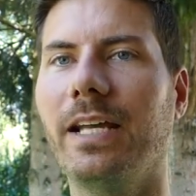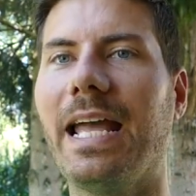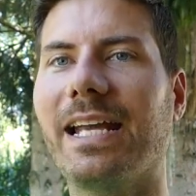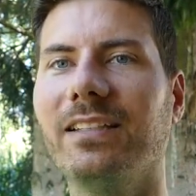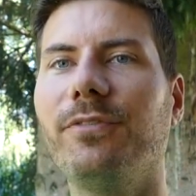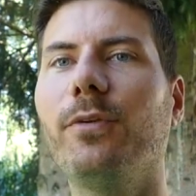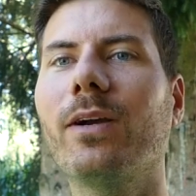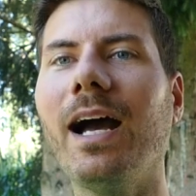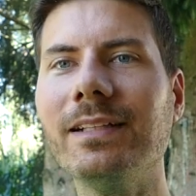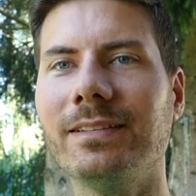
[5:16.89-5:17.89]
And if you
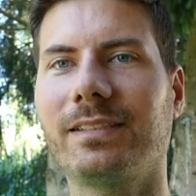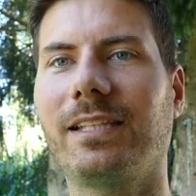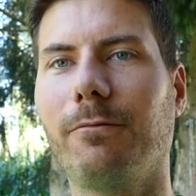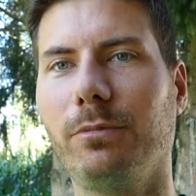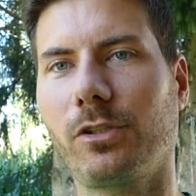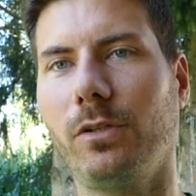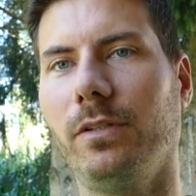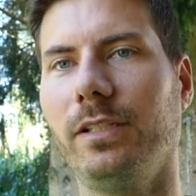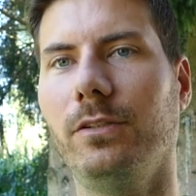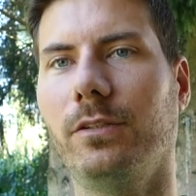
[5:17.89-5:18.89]
can't establish law
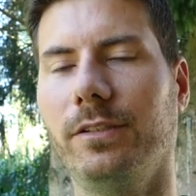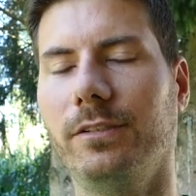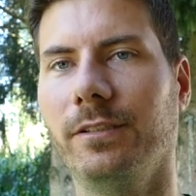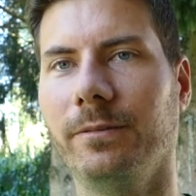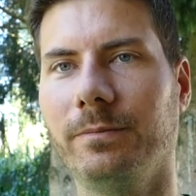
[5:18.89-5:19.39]
and order,